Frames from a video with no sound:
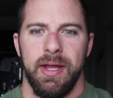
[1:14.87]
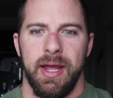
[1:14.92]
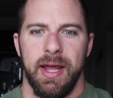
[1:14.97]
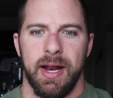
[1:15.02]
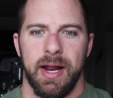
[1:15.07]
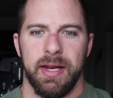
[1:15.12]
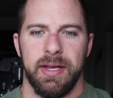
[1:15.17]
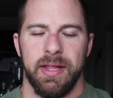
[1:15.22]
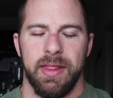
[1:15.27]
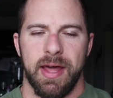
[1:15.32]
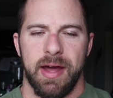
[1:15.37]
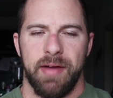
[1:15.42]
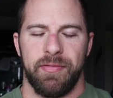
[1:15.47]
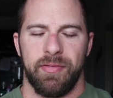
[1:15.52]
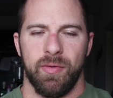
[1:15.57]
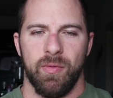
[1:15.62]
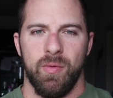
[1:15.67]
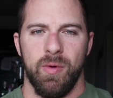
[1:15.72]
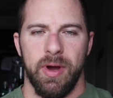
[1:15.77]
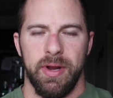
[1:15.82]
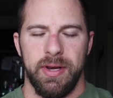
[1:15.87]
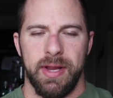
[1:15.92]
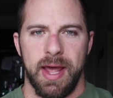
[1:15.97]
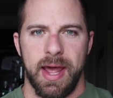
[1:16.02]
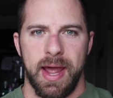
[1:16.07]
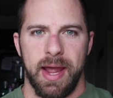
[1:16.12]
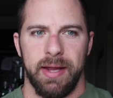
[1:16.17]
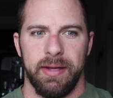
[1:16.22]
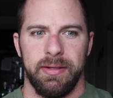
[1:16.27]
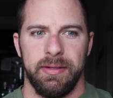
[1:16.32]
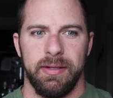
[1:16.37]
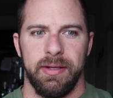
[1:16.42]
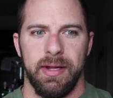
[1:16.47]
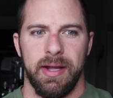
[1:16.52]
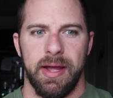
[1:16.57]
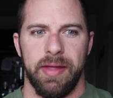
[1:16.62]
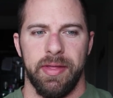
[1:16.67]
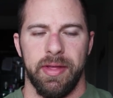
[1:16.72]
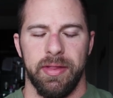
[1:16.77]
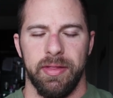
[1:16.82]
And I did that for one day,
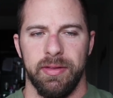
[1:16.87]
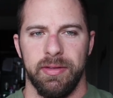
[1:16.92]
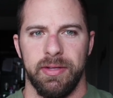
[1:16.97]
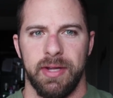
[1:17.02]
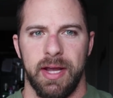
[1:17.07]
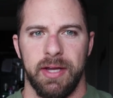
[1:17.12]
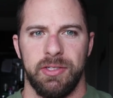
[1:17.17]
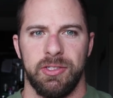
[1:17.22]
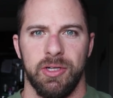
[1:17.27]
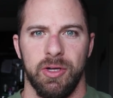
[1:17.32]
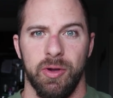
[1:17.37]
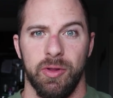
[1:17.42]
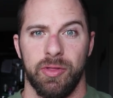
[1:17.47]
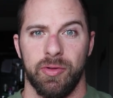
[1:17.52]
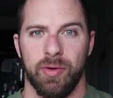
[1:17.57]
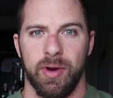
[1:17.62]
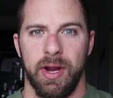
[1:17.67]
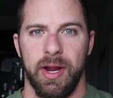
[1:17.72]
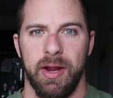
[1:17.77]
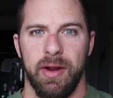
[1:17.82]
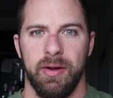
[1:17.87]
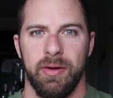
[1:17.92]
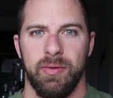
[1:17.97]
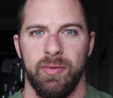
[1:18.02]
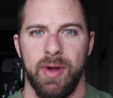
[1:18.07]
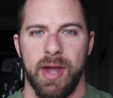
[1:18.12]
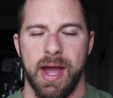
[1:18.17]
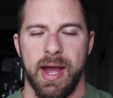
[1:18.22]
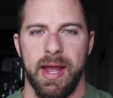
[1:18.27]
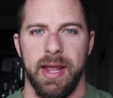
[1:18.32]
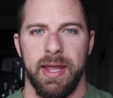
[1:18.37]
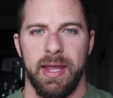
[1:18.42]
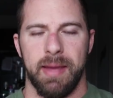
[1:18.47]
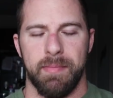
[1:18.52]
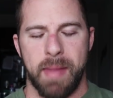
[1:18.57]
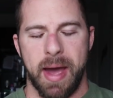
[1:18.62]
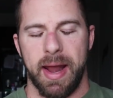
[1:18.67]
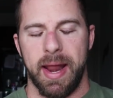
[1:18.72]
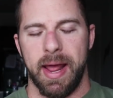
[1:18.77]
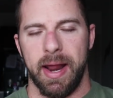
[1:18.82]
and then day two, three, we had,
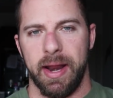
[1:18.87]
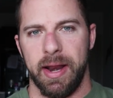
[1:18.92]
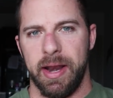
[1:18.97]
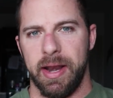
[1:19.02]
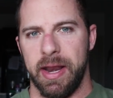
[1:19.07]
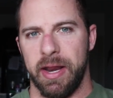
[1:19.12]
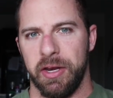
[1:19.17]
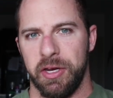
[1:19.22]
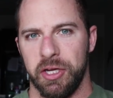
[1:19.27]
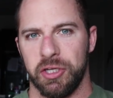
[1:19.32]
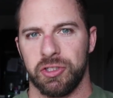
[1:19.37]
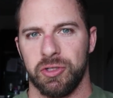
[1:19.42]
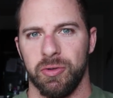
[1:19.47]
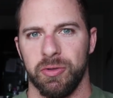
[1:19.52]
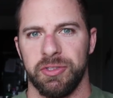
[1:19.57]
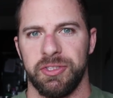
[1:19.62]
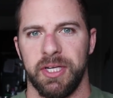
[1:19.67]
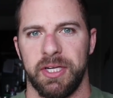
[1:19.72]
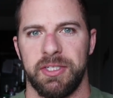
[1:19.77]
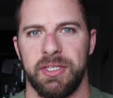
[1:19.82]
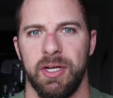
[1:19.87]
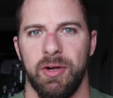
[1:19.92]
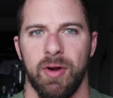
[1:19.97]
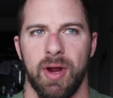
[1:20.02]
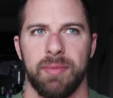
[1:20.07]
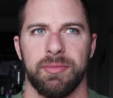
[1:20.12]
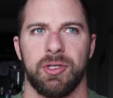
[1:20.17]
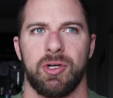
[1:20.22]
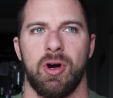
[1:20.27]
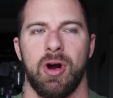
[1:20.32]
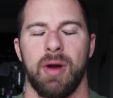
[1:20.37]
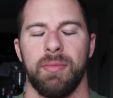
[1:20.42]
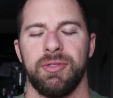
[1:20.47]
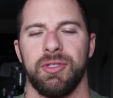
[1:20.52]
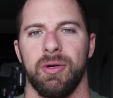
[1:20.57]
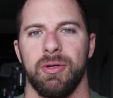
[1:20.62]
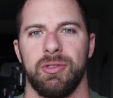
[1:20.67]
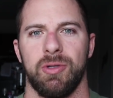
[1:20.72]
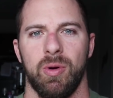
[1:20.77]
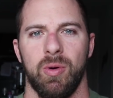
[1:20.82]
Matt added an additional sixty grams of carbs,
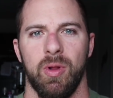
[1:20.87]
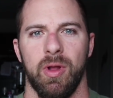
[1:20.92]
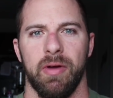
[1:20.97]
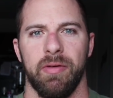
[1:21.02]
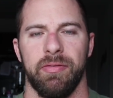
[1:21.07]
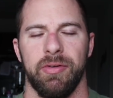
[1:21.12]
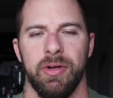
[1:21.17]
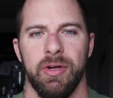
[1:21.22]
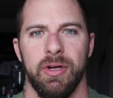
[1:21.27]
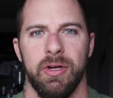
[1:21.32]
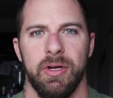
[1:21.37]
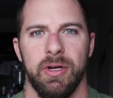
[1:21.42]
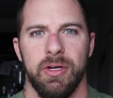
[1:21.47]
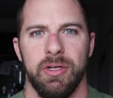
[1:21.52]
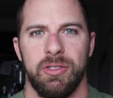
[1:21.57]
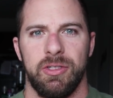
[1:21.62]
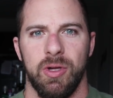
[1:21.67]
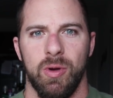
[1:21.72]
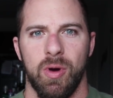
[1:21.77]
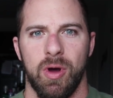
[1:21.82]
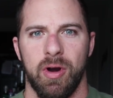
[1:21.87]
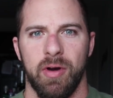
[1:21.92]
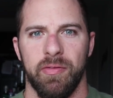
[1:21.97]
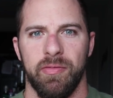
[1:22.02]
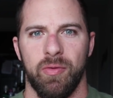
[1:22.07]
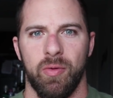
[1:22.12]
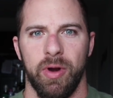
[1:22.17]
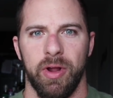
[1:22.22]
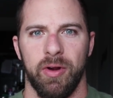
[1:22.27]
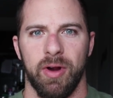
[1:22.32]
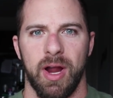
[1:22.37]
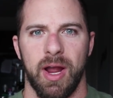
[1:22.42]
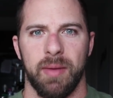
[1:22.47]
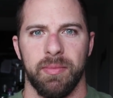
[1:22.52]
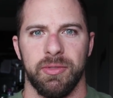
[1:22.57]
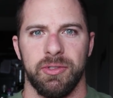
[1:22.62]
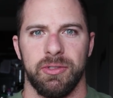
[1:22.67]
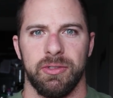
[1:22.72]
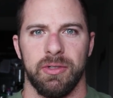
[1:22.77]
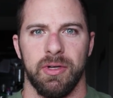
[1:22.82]
so a total of two hundred forty
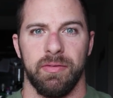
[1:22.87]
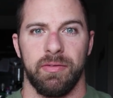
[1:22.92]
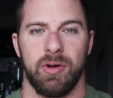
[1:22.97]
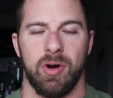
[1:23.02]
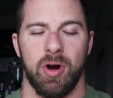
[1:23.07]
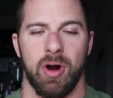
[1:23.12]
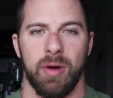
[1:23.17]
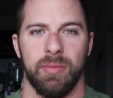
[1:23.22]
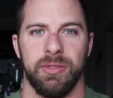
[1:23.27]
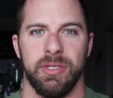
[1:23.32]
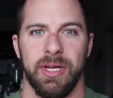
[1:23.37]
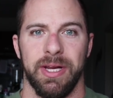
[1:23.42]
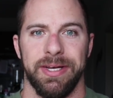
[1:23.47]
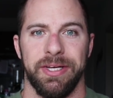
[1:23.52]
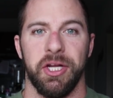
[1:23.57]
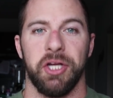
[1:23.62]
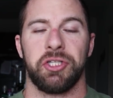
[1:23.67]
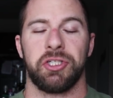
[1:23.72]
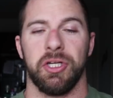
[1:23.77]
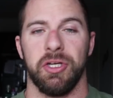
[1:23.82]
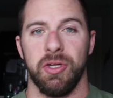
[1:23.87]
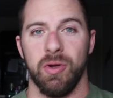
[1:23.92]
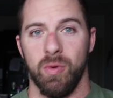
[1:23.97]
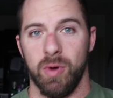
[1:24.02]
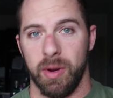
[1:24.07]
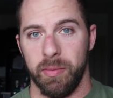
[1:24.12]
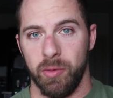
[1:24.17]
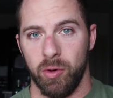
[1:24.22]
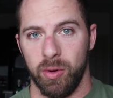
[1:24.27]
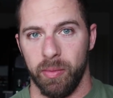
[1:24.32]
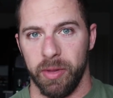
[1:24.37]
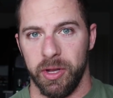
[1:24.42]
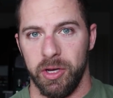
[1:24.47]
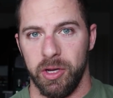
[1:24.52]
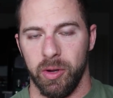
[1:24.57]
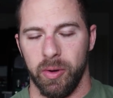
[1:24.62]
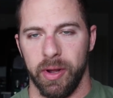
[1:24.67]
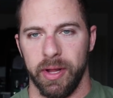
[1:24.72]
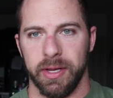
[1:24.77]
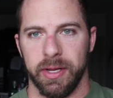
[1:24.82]
grams of carbs in addition to what I'm normally
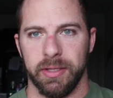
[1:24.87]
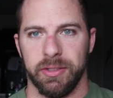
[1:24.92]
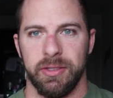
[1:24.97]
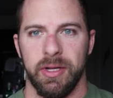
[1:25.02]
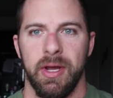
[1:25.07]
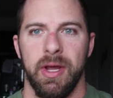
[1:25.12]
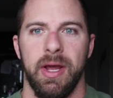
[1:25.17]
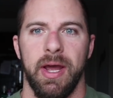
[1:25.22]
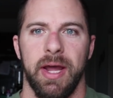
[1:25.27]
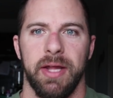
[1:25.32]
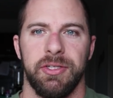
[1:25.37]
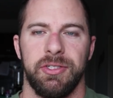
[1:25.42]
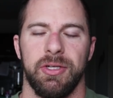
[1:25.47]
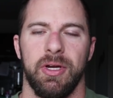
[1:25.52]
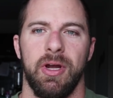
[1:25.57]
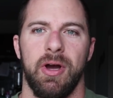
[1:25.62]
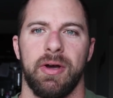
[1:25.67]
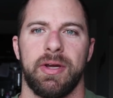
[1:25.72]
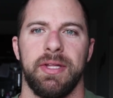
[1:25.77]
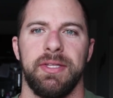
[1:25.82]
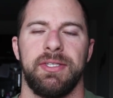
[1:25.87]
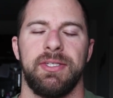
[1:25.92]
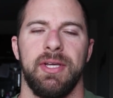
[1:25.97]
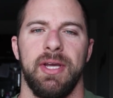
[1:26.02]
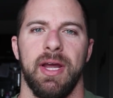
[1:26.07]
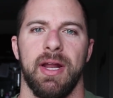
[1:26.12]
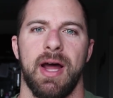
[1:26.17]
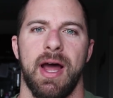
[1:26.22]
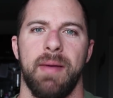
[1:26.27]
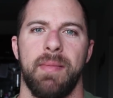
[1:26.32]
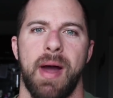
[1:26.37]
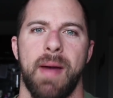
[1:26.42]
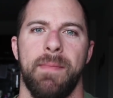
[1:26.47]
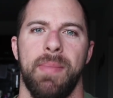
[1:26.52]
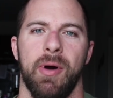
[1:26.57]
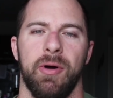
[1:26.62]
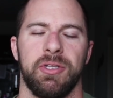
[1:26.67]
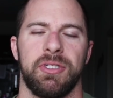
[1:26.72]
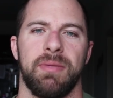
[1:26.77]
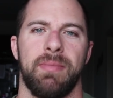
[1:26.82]
doing. And, and so y'all can see it, I, I
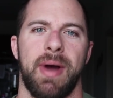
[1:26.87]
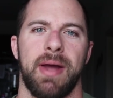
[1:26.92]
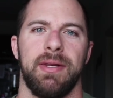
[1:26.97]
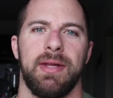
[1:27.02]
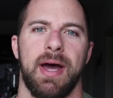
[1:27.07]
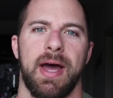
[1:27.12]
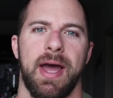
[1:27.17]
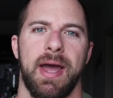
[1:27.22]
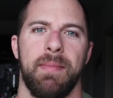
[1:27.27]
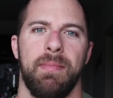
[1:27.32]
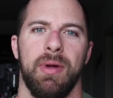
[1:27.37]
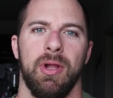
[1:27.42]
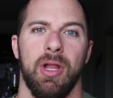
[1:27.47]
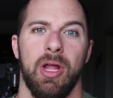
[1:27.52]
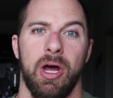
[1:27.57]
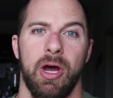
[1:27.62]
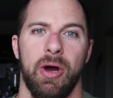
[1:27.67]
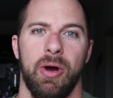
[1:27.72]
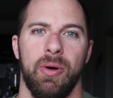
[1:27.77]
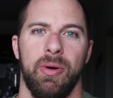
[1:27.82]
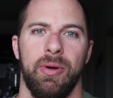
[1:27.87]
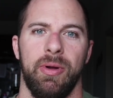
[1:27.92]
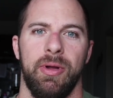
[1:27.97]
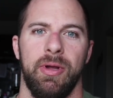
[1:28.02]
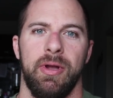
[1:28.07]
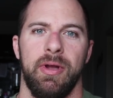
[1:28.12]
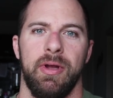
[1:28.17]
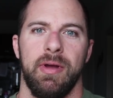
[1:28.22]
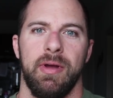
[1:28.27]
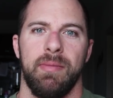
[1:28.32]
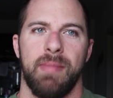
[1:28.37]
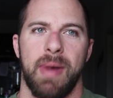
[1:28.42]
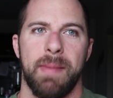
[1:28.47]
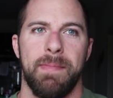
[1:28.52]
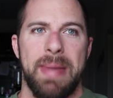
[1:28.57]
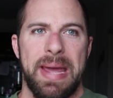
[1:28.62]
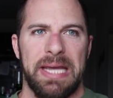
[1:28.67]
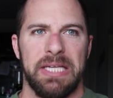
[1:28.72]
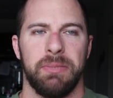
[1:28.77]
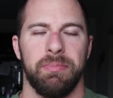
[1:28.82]
posted my diet below my
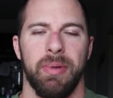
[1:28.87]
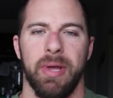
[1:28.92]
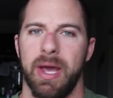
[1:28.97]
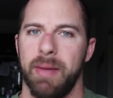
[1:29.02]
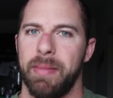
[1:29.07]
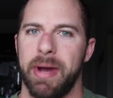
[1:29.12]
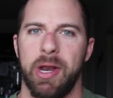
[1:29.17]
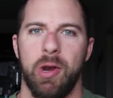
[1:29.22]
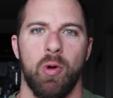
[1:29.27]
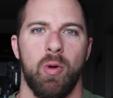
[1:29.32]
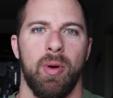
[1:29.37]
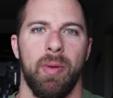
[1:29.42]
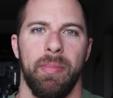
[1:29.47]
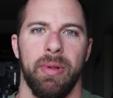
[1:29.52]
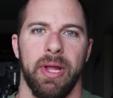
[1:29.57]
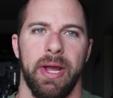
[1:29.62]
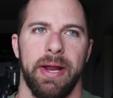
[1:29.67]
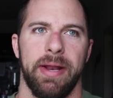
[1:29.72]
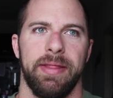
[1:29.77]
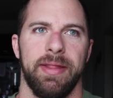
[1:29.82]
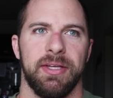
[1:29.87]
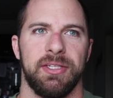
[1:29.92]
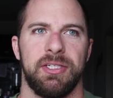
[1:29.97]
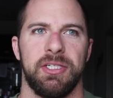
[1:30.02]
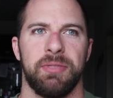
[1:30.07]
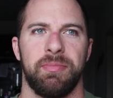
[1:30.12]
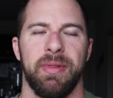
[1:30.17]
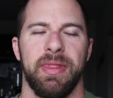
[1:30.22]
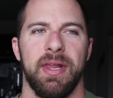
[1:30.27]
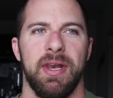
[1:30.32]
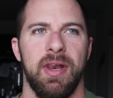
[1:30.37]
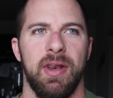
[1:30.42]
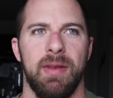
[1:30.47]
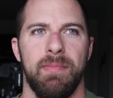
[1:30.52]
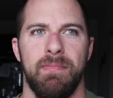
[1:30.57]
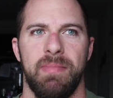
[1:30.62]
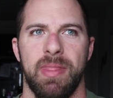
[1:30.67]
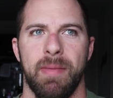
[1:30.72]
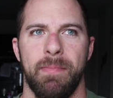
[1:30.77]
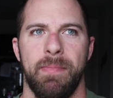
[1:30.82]
base plan, my normal plan. And this has been
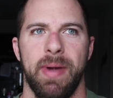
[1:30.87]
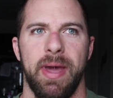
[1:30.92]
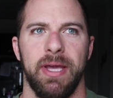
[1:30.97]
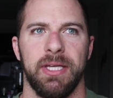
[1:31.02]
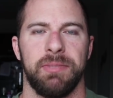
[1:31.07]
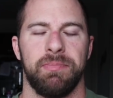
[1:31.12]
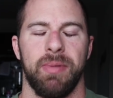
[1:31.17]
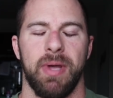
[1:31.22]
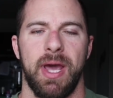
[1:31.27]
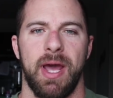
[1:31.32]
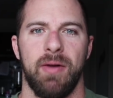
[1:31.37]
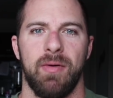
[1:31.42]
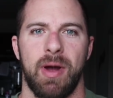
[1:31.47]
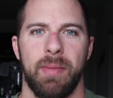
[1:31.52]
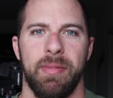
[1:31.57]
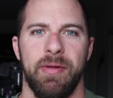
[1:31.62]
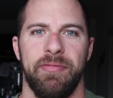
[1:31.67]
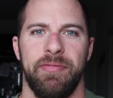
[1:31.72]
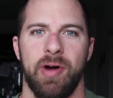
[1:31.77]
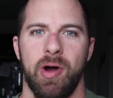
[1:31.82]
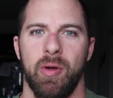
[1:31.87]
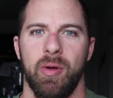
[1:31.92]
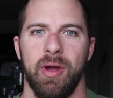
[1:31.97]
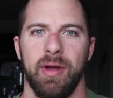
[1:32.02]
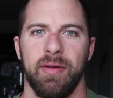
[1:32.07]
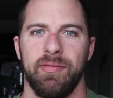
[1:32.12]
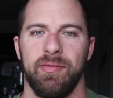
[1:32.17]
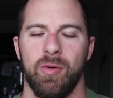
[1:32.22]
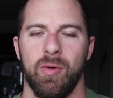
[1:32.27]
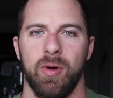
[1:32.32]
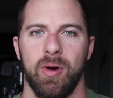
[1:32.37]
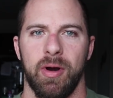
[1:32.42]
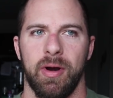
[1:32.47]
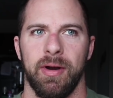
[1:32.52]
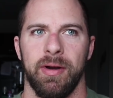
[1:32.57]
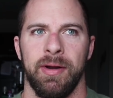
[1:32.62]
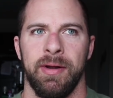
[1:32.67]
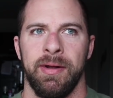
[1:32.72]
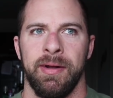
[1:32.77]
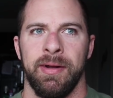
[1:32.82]
the, the base plan I've been following
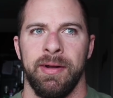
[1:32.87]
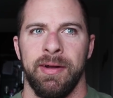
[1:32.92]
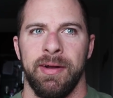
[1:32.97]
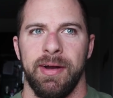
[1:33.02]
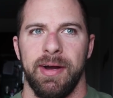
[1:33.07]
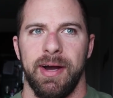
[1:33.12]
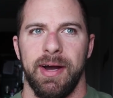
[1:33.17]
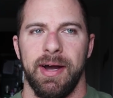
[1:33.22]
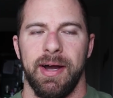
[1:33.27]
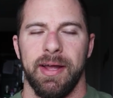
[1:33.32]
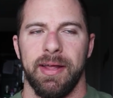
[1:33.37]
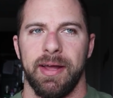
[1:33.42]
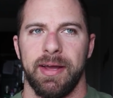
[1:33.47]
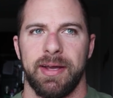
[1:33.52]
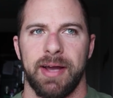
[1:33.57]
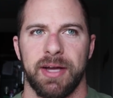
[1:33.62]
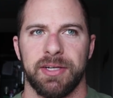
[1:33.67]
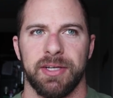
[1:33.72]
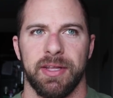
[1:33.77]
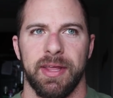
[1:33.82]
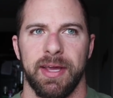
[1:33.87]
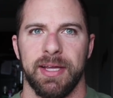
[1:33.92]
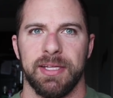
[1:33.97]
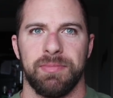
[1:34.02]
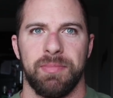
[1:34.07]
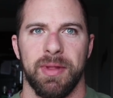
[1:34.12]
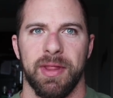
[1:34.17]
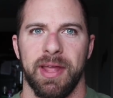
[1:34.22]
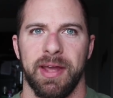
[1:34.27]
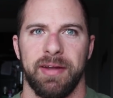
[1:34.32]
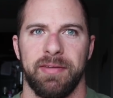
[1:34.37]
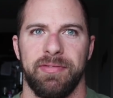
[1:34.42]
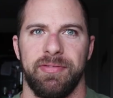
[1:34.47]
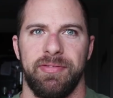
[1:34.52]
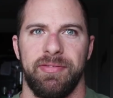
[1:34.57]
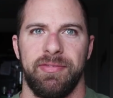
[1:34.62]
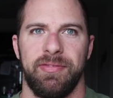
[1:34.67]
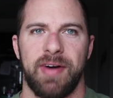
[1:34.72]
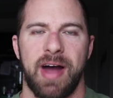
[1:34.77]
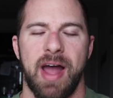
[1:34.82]
for, uh, gosh, I think it's been like
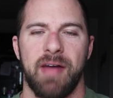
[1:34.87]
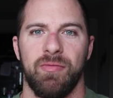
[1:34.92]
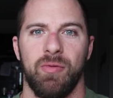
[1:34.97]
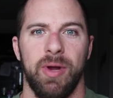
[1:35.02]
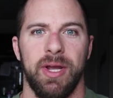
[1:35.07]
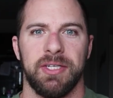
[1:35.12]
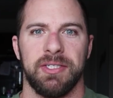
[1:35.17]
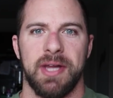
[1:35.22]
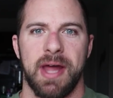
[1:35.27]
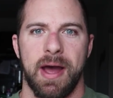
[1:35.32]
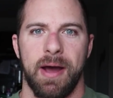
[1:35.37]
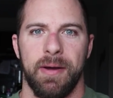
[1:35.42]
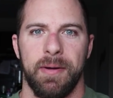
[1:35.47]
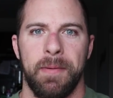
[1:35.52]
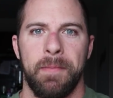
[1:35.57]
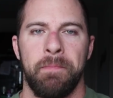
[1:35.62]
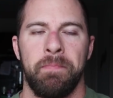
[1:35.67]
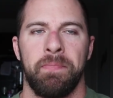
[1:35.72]
five weeks now.